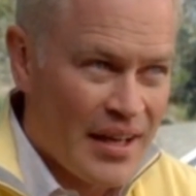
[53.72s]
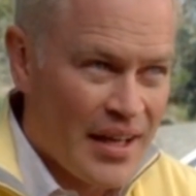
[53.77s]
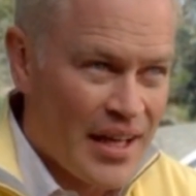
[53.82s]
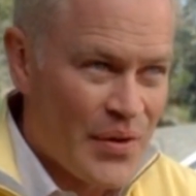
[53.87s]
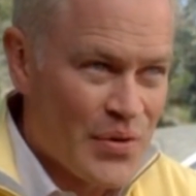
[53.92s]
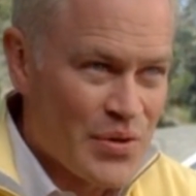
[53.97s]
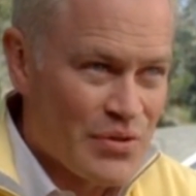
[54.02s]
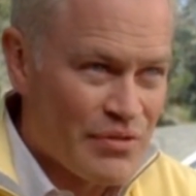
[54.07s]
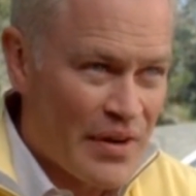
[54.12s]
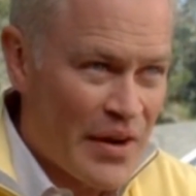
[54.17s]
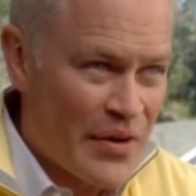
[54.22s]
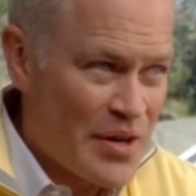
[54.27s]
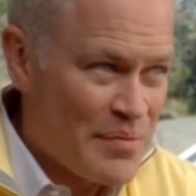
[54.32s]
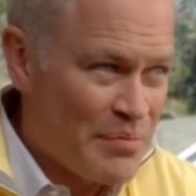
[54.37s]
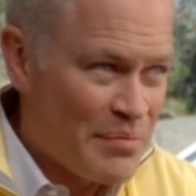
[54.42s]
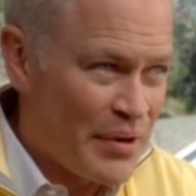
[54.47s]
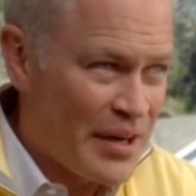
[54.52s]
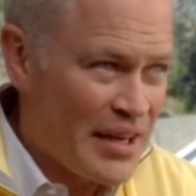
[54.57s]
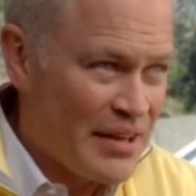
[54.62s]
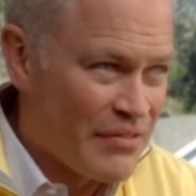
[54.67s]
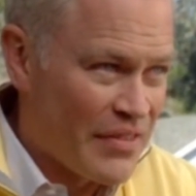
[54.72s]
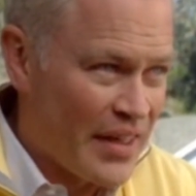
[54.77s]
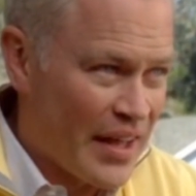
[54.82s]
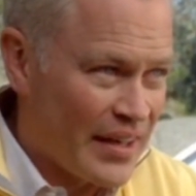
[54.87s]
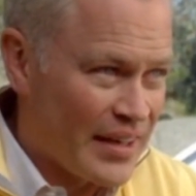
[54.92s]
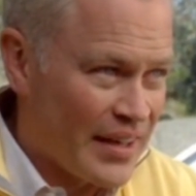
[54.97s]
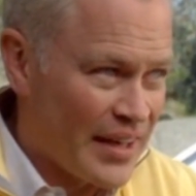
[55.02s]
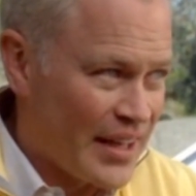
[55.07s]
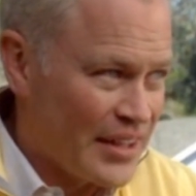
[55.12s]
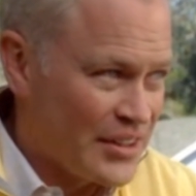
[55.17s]
He was very brave
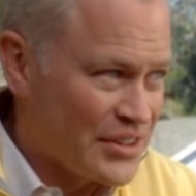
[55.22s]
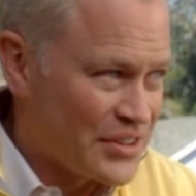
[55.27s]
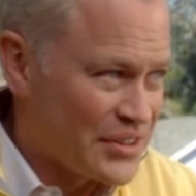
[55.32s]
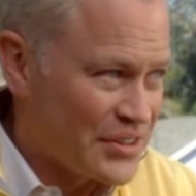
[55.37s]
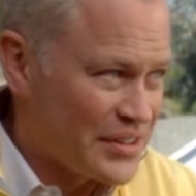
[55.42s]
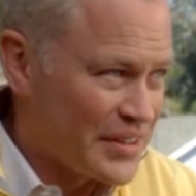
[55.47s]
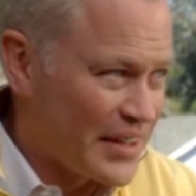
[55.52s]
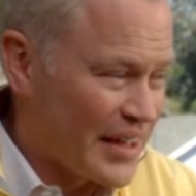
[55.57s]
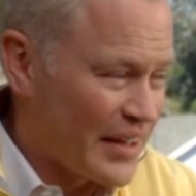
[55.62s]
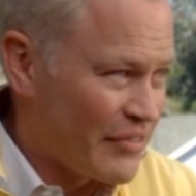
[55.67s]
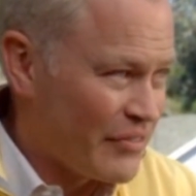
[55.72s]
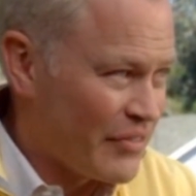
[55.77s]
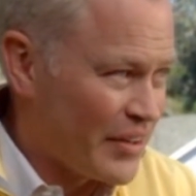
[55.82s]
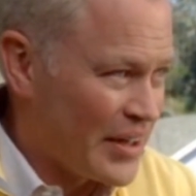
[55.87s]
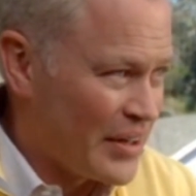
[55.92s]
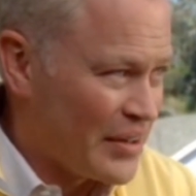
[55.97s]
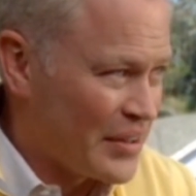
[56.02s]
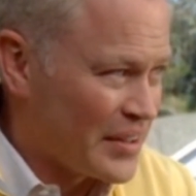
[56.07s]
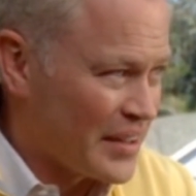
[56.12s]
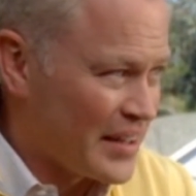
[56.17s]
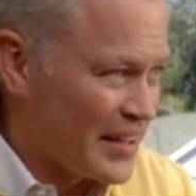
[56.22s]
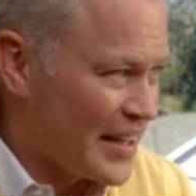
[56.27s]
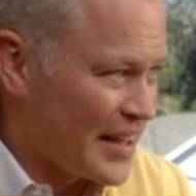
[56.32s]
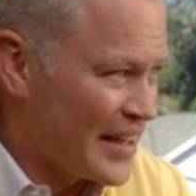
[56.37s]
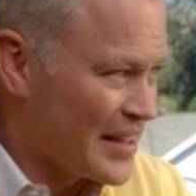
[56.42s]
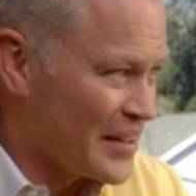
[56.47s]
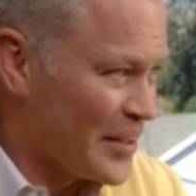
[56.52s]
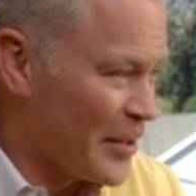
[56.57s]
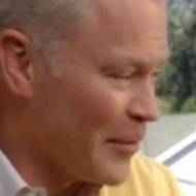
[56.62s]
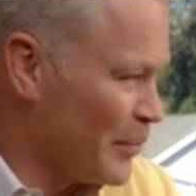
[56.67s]
that night during that fire at the
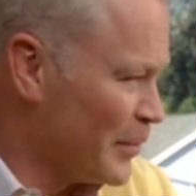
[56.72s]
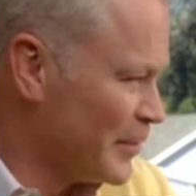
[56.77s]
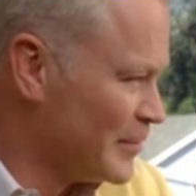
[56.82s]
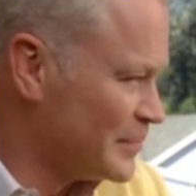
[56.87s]
nightclub.